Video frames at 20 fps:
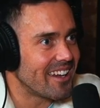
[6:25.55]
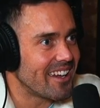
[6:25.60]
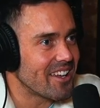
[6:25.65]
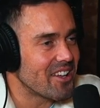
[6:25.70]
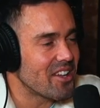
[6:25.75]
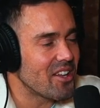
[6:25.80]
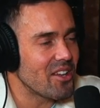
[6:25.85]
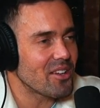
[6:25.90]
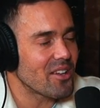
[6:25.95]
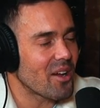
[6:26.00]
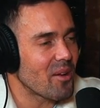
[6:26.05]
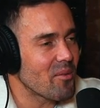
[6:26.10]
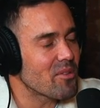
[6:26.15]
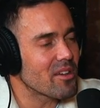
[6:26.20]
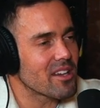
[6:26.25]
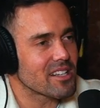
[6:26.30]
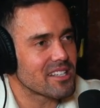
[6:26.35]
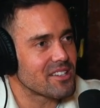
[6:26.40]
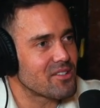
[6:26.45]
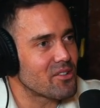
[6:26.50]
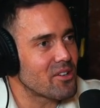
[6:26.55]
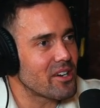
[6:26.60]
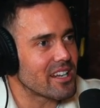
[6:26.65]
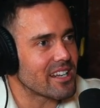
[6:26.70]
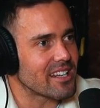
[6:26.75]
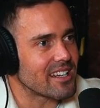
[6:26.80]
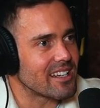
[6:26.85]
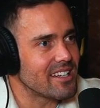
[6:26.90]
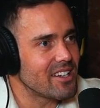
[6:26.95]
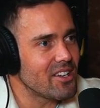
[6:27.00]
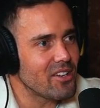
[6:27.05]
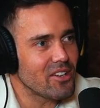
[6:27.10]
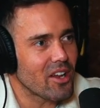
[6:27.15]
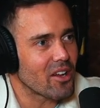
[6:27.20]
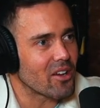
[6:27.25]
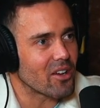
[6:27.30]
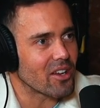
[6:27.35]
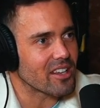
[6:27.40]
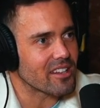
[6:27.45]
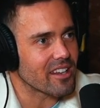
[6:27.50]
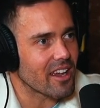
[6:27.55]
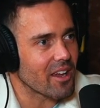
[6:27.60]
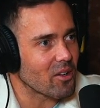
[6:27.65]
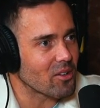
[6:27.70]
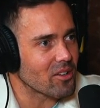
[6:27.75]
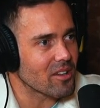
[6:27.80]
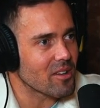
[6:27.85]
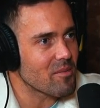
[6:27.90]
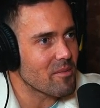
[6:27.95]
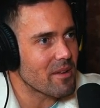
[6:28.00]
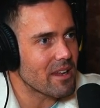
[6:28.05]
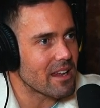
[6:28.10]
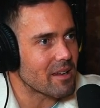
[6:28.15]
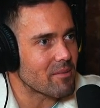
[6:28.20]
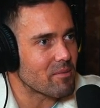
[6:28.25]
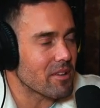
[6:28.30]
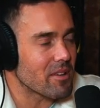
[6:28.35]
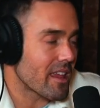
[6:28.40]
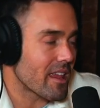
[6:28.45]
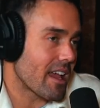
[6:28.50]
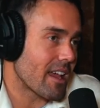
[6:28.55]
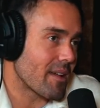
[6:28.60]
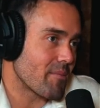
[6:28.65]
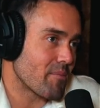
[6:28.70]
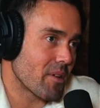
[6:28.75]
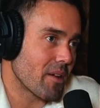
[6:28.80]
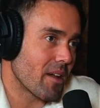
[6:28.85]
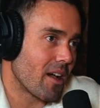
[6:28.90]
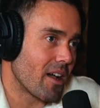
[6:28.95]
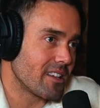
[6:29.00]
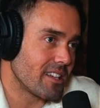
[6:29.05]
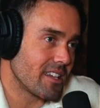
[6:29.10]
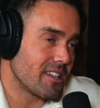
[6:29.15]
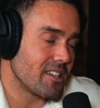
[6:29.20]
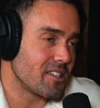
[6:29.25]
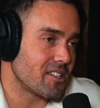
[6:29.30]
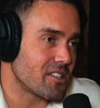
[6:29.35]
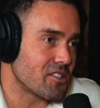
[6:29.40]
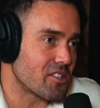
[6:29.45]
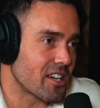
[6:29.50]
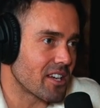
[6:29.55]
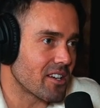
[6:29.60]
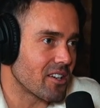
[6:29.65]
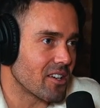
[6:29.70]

I'm 33. You don't look a day older than me, but I did used to drink a lot.